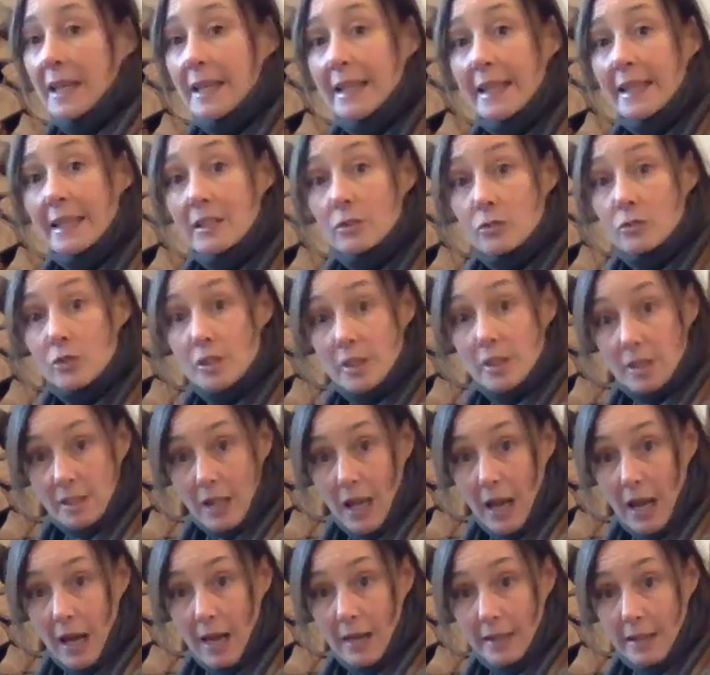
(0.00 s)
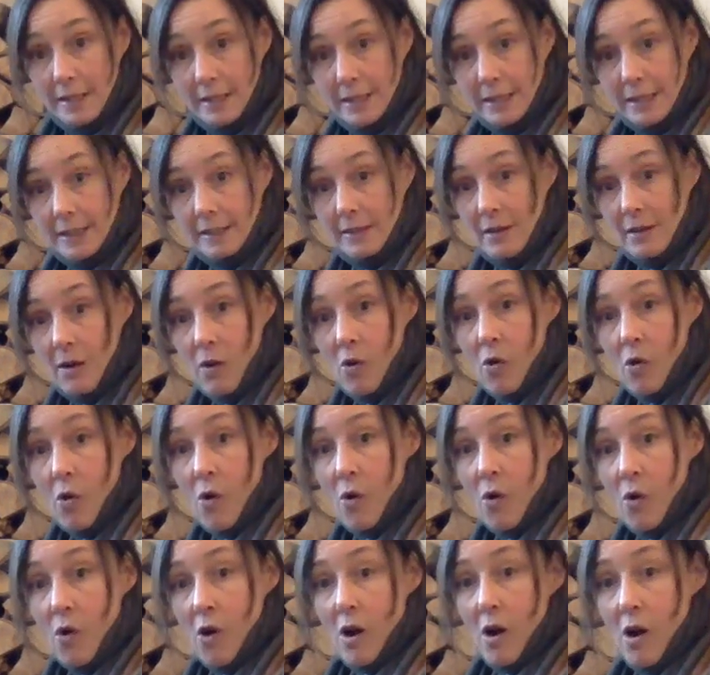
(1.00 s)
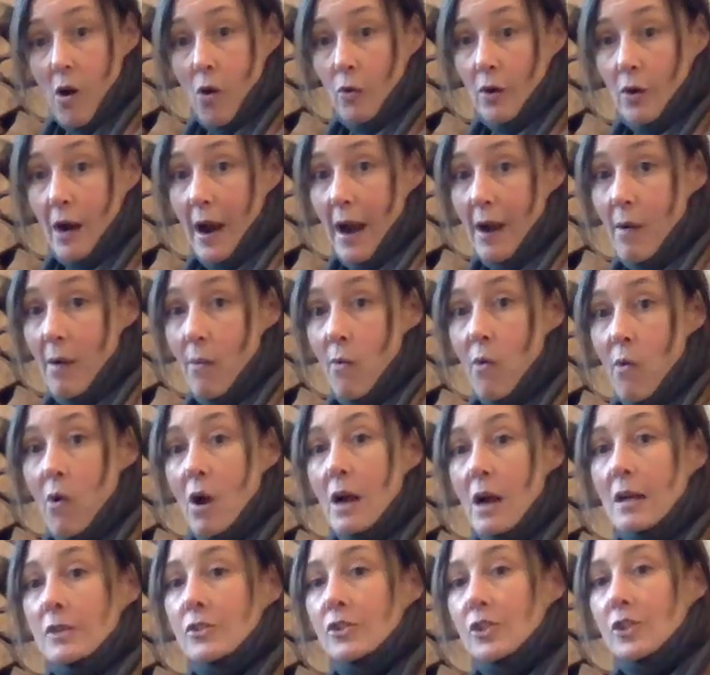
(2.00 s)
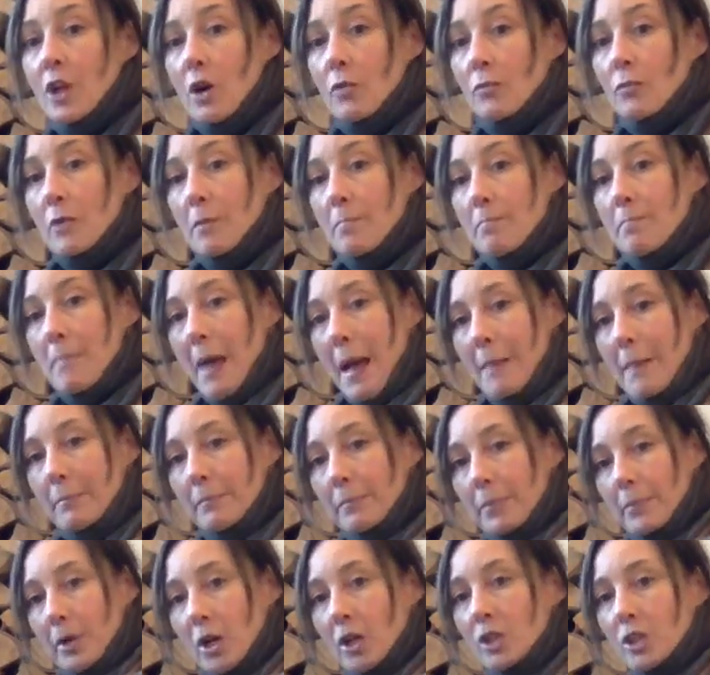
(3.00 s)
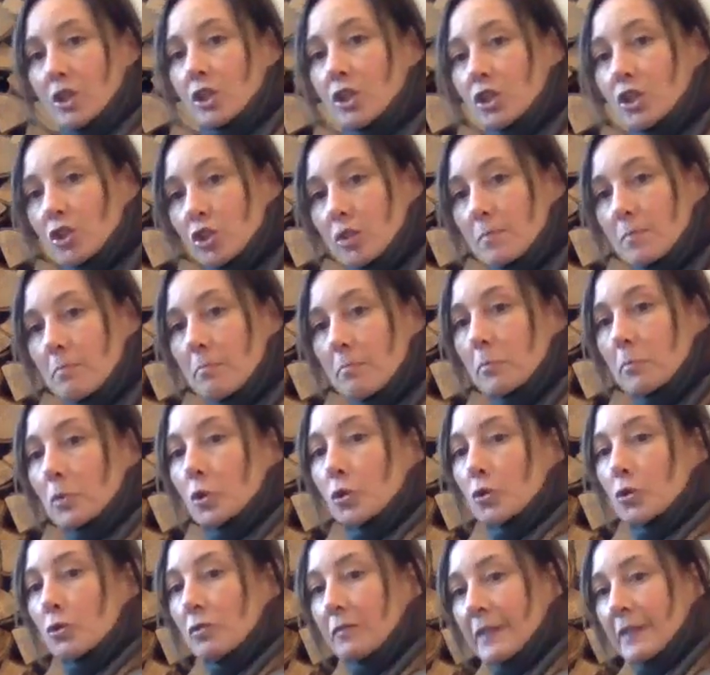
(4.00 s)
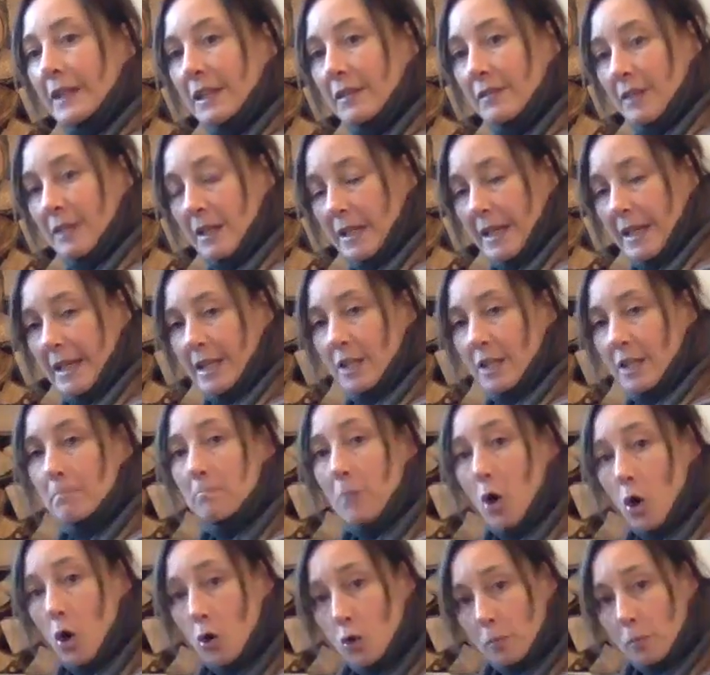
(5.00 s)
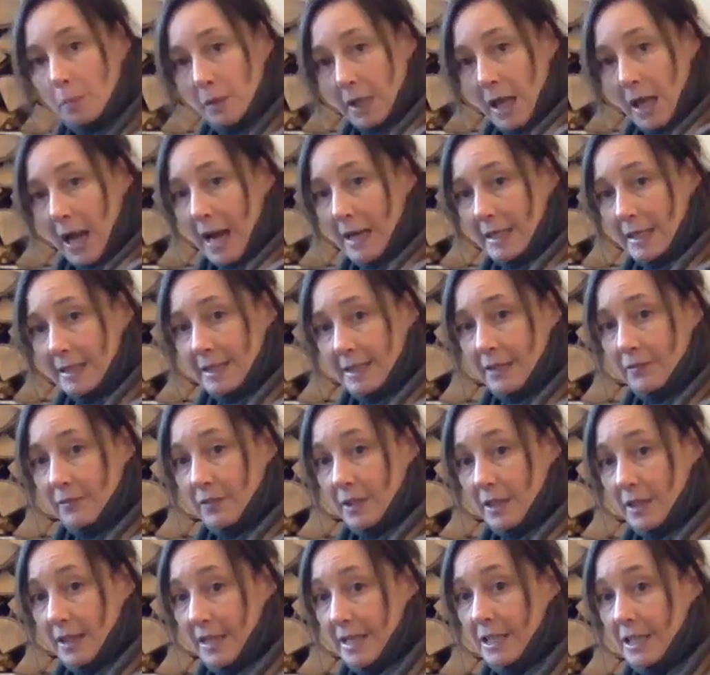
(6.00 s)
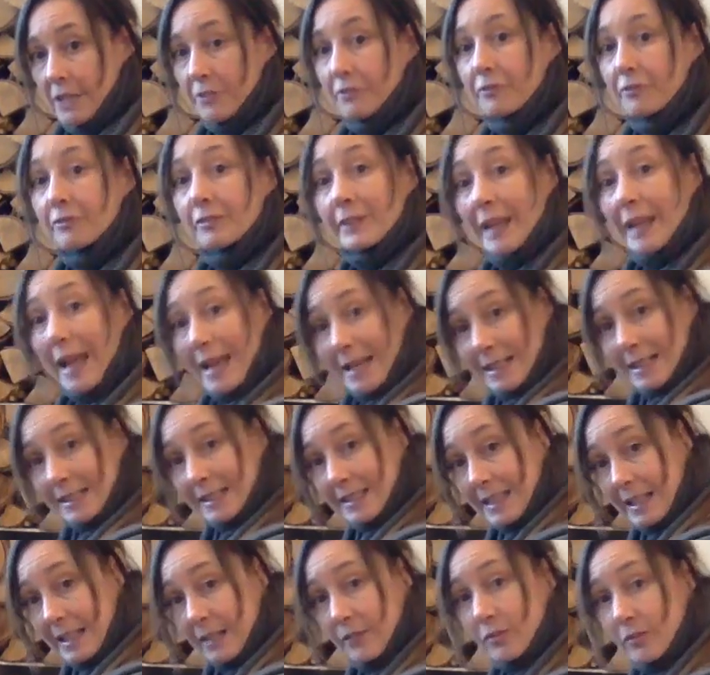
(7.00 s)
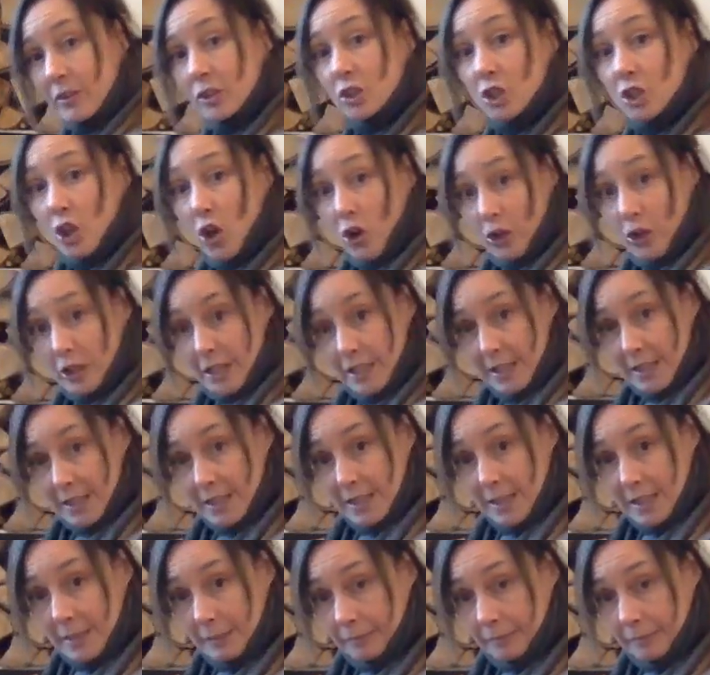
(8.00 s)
heel slide. Okay, so remember, you're just moving the knee, you're mobilizing the knee, you're flexing the joint